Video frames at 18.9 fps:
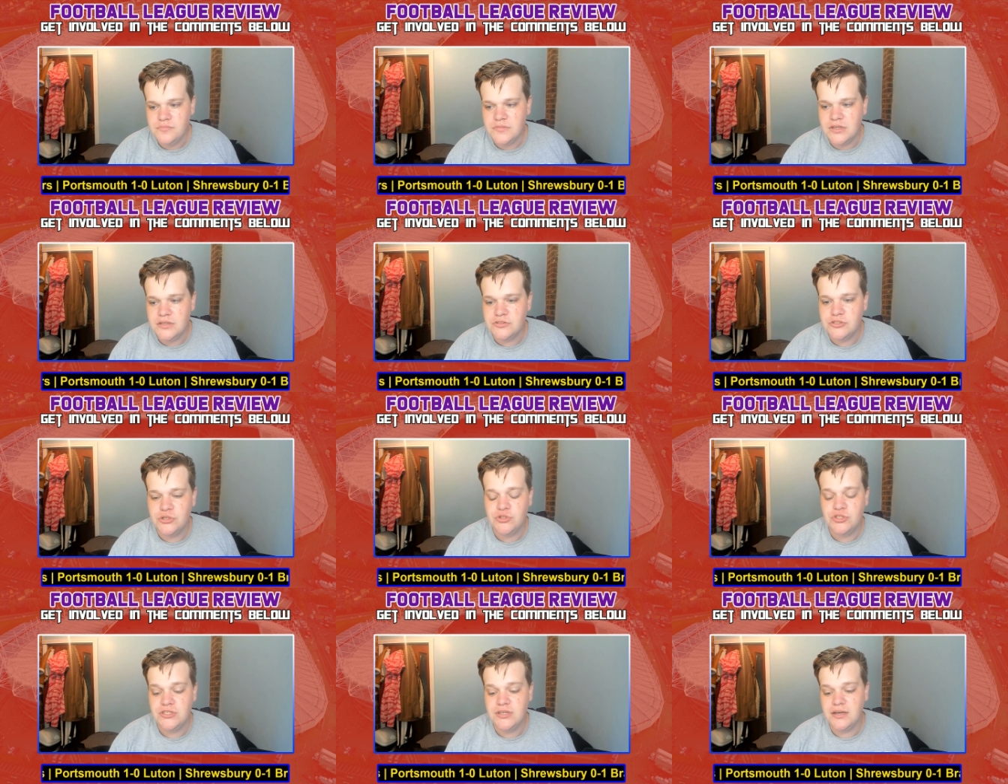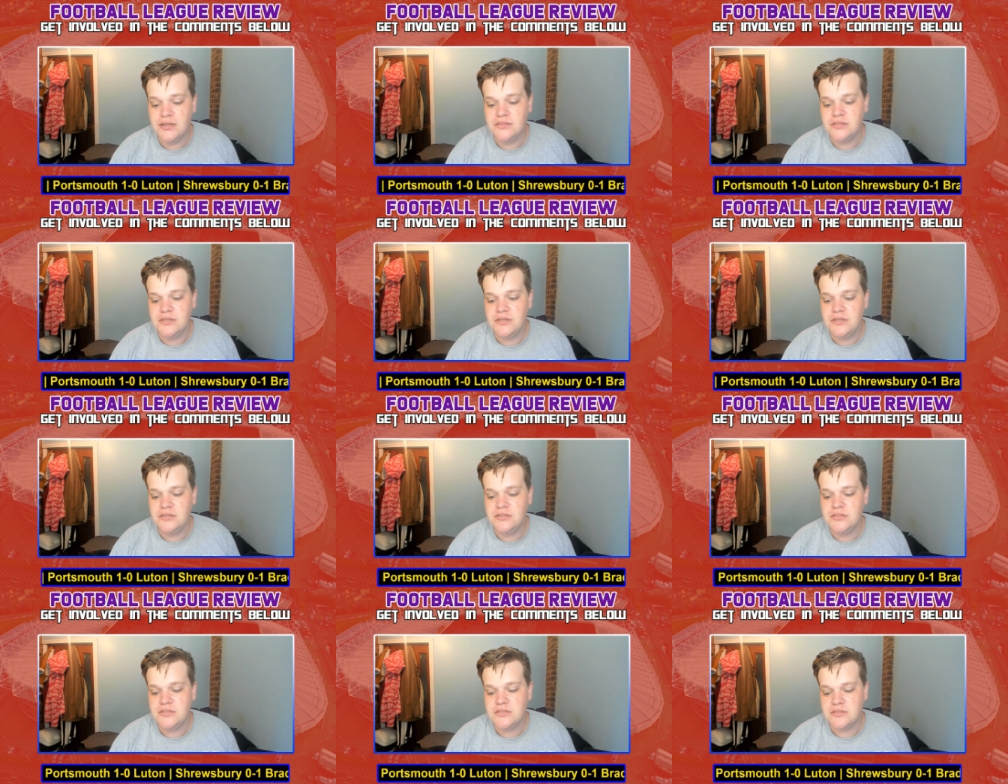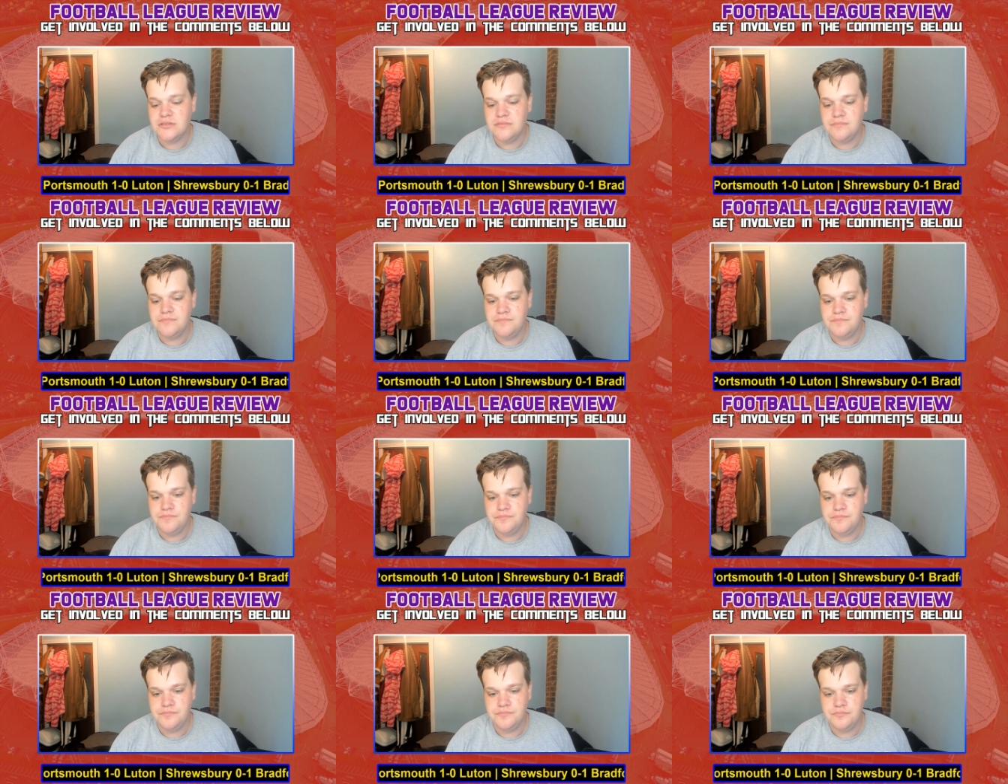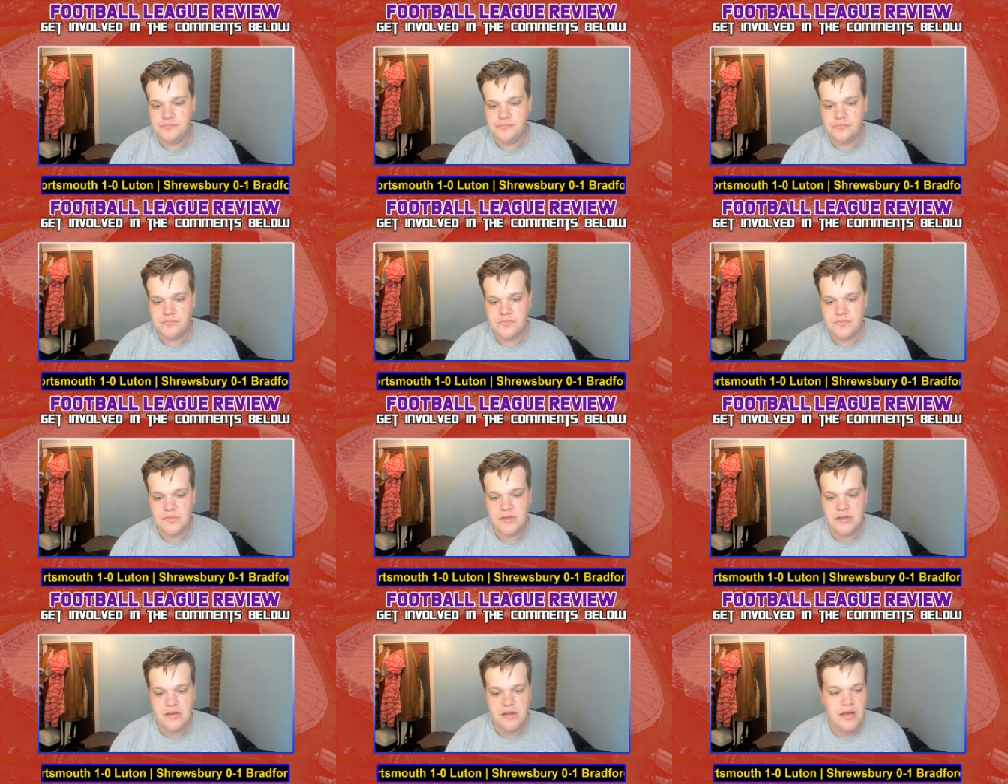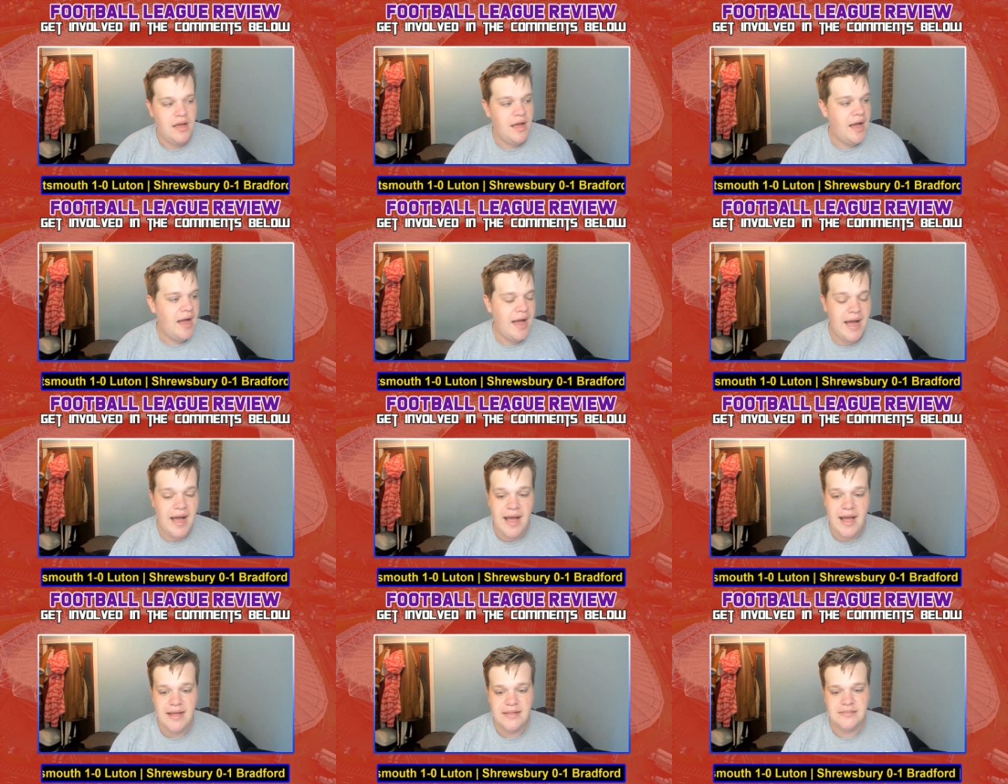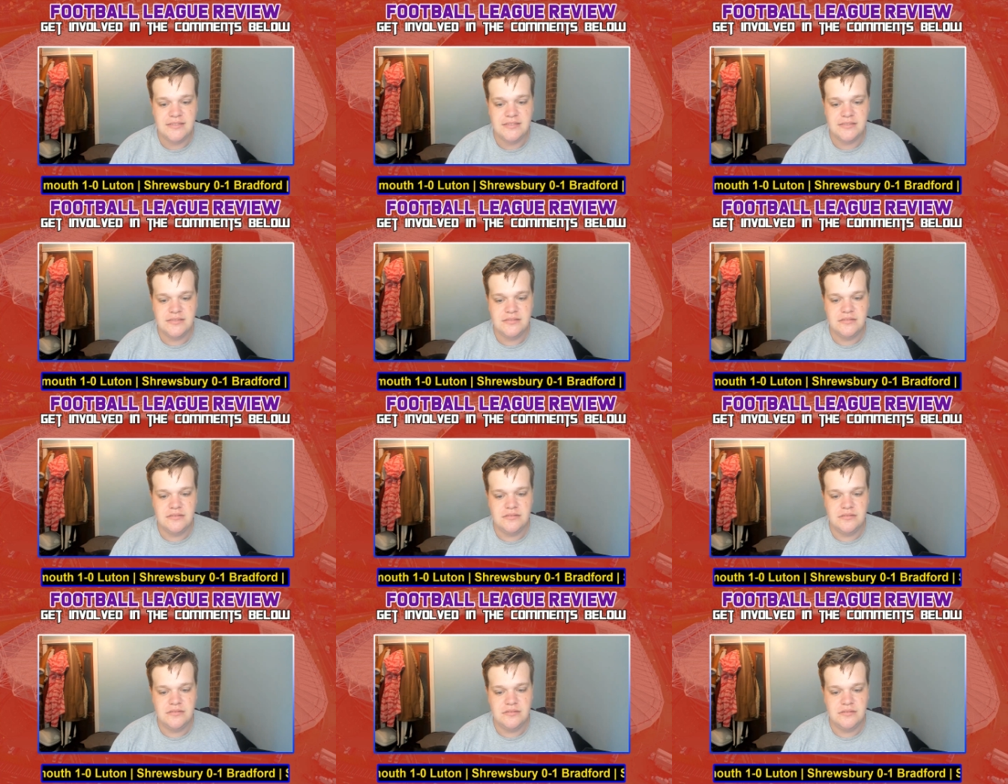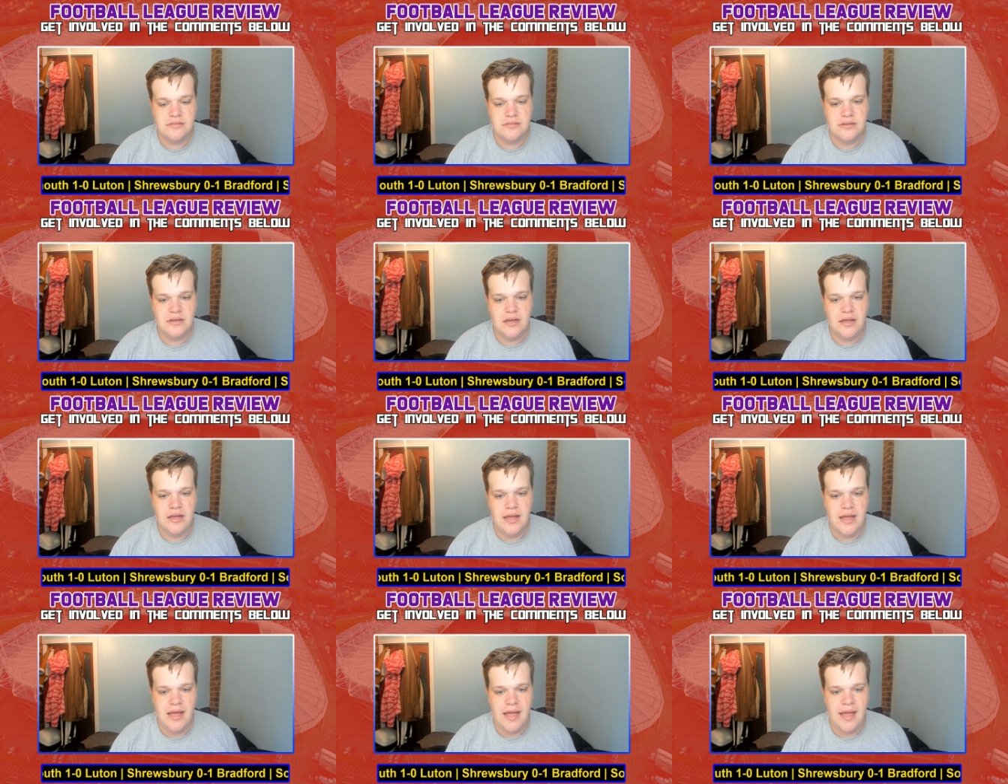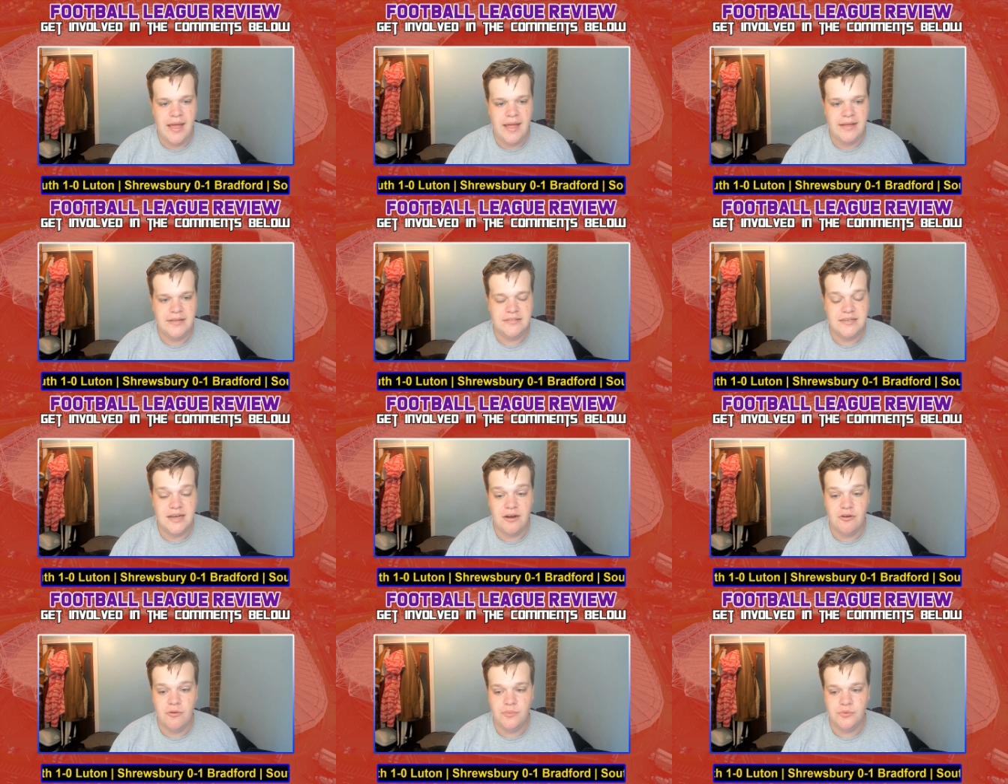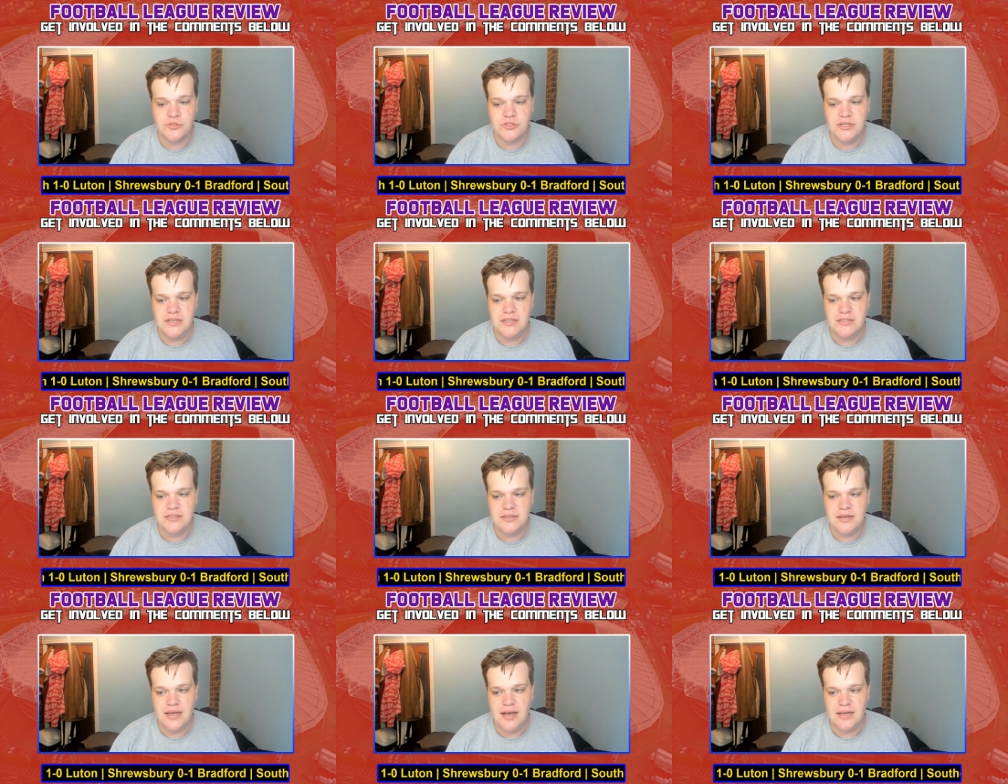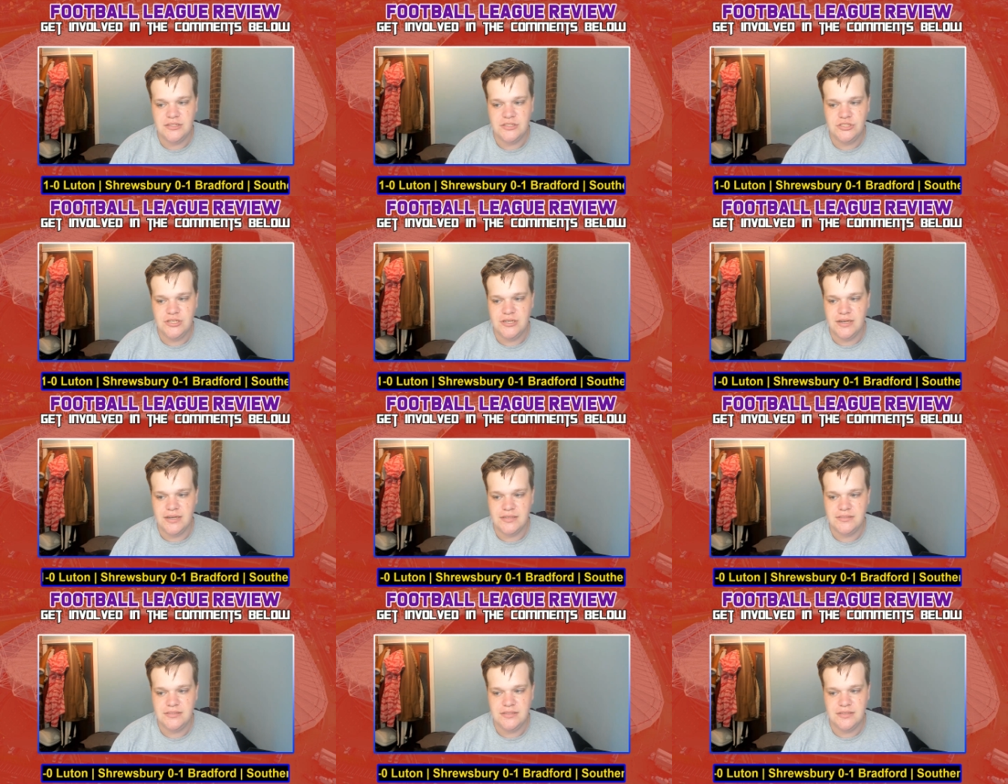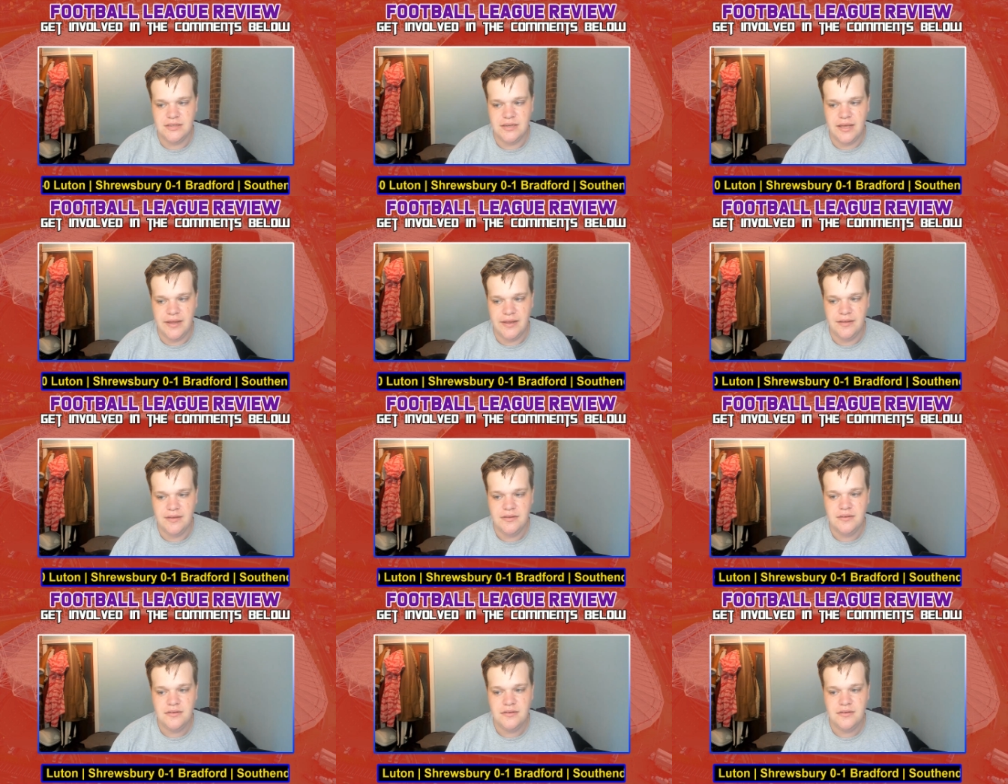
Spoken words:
So Sunderland had a terrible season last year, didn't they?